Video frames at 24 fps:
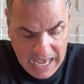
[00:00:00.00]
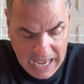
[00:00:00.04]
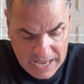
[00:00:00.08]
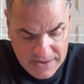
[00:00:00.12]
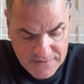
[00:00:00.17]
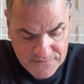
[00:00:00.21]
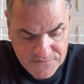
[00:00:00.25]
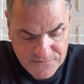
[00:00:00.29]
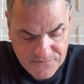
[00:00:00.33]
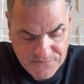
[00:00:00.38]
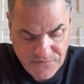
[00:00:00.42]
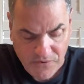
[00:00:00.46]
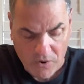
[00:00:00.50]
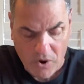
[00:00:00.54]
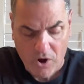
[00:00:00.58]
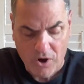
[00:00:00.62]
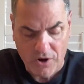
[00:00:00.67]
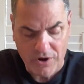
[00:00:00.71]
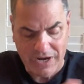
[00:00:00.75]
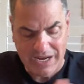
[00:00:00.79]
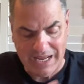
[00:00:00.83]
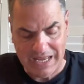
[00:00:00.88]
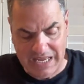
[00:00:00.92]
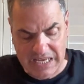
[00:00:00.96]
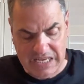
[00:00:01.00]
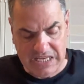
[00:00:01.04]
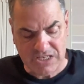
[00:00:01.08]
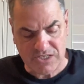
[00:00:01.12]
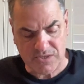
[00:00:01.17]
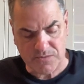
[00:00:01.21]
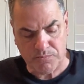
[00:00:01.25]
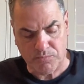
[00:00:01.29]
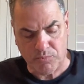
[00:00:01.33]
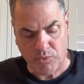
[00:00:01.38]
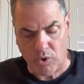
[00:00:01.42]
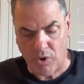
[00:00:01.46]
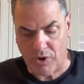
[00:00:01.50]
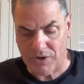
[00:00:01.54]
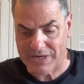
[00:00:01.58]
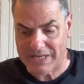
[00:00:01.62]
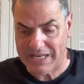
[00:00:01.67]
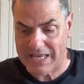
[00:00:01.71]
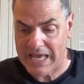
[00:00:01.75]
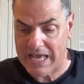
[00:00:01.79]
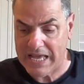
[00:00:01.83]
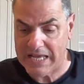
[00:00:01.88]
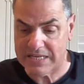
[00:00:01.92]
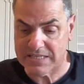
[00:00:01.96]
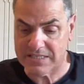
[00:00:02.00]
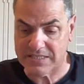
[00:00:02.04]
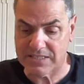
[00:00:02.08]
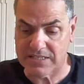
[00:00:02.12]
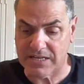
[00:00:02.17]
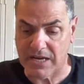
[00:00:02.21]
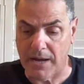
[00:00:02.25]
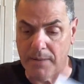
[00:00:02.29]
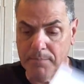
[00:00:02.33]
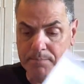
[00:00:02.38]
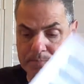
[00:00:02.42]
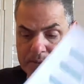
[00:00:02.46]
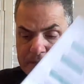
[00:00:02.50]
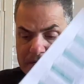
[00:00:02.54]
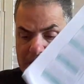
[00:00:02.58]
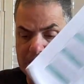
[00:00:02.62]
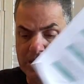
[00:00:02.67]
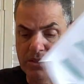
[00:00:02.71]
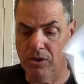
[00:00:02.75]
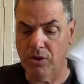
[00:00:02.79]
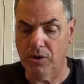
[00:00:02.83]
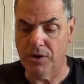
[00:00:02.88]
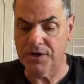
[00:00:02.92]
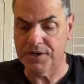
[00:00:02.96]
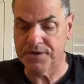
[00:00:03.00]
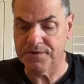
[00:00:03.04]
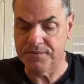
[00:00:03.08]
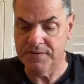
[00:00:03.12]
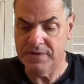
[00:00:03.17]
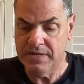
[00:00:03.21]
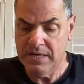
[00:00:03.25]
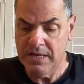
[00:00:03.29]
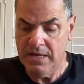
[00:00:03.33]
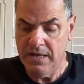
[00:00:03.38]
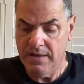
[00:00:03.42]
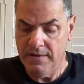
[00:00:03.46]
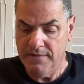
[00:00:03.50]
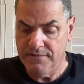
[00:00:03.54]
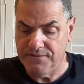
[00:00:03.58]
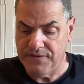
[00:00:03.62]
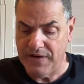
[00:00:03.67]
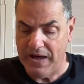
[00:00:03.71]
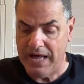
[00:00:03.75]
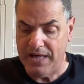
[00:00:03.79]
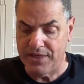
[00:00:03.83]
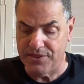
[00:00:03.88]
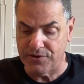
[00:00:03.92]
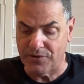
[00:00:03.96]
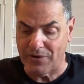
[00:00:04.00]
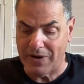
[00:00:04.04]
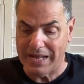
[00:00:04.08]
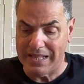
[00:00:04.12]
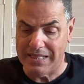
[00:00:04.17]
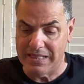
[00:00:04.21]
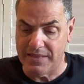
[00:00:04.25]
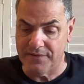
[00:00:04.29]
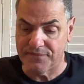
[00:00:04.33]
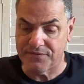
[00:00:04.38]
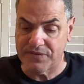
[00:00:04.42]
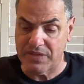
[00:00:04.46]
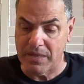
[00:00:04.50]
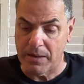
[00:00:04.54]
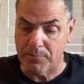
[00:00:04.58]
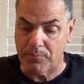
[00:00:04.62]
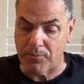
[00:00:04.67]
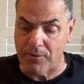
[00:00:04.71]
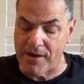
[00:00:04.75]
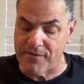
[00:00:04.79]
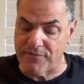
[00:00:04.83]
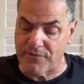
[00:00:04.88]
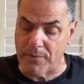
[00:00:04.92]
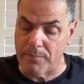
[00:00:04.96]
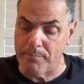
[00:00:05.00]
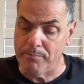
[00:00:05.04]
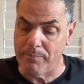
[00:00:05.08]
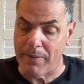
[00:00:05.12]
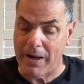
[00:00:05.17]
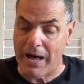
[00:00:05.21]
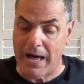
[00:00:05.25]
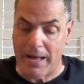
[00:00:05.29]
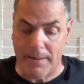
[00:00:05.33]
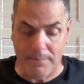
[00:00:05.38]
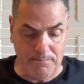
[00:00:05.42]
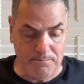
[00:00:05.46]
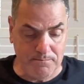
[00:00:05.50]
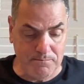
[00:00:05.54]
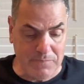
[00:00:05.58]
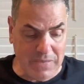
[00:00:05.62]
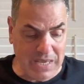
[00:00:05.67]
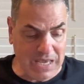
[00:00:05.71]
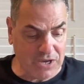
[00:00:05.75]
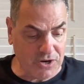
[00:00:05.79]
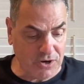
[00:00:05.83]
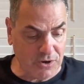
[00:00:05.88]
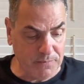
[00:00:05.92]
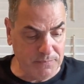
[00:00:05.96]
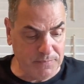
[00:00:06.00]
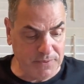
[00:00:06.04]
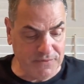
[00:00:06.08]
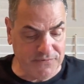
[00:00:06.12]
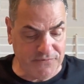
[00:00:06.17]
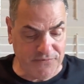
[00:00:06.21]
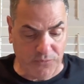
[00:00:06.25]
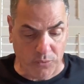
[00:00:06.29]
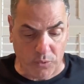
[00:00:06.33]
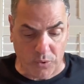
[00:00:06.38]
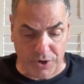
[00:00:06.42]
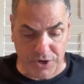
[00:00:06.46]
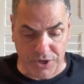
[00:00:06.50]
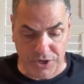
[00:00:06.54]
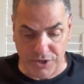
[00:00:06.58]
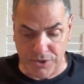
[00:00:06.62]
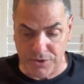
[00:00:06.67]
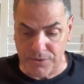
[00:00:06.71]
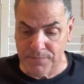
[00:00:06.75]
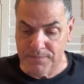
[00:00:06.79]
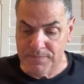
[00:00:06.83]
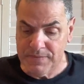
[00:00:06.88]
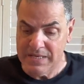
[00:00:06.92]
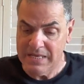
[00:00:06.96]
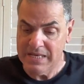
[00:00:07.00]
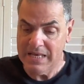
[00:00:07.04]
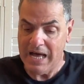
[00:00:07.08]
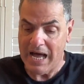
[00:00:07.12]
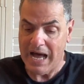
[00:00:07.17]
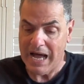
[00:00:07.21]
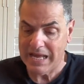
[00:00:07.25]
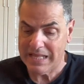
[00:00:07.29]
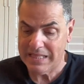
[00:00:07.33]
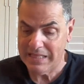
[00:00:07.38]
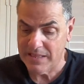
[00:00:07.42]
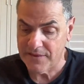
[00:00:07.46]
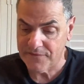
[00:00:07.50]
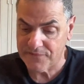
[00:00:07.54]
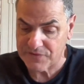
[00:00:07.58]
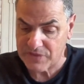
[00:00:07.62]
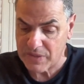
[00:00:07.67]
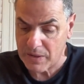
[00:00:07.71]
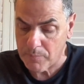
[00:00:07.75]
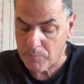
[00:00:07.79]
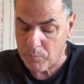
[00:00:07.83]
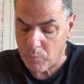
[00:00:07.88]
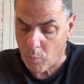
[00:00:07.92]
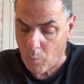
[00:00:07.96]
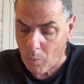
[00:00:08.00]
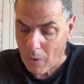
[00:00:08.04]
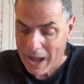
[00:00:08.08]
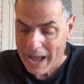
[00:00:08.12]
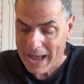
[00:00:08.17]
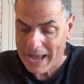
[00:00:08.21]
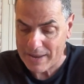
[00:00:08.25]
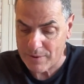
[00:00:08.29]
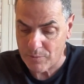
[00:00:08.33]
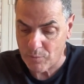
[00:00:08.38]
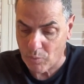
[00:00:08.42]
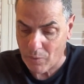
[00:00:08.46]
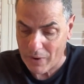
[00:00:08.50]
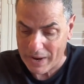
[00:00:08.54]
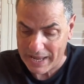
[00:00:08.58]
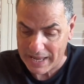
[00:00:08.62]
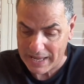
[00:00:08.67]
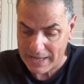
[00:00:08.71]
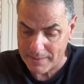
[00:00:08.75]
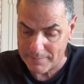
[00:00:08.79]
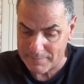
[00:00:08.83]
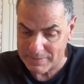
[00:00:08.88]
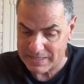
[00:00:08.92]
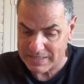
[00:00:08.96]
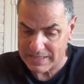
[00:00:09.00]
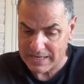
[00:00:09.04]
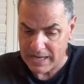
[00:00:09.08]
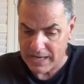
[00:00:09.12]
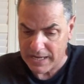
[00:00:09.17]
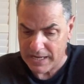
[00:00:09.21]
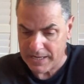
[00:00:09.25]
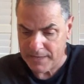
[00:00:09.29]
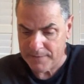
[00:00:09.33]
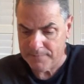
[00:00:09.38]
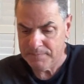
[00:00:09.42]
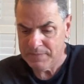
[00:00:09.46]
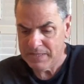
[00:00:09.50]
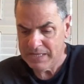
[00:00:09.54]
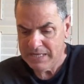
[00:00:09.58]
and Far East Broadcast Company, Lord. Father, I lift up Reverend Bob Meeker before you. I lift up YWAM and uh,